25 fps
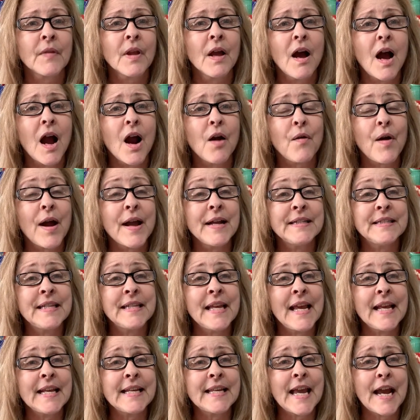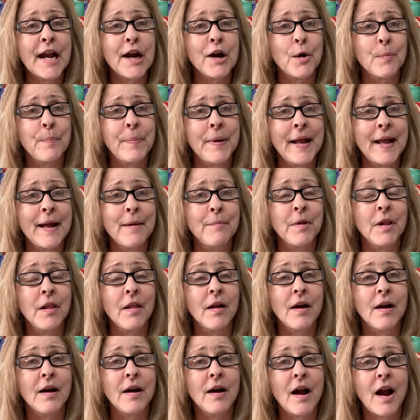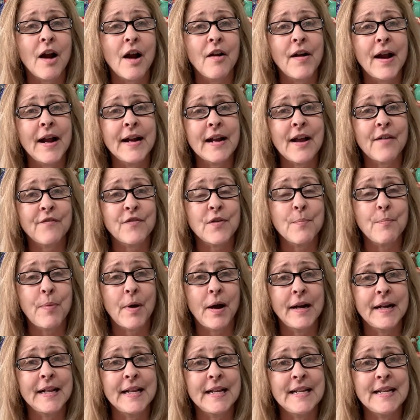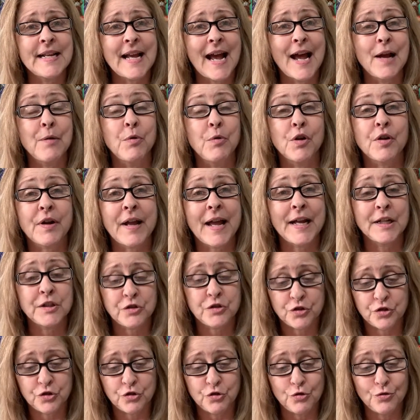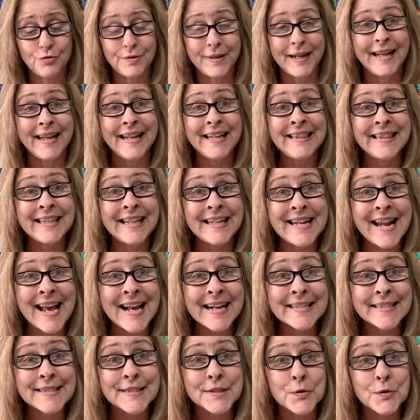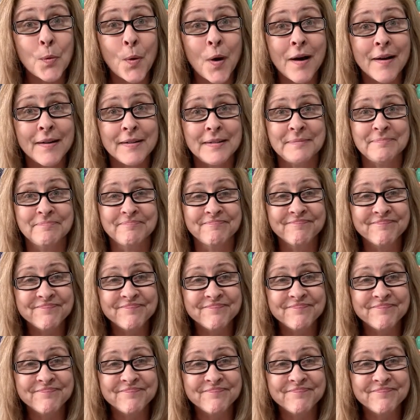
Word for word: All right, take care, Pamela. All right, everybody. I will catch you in the next one.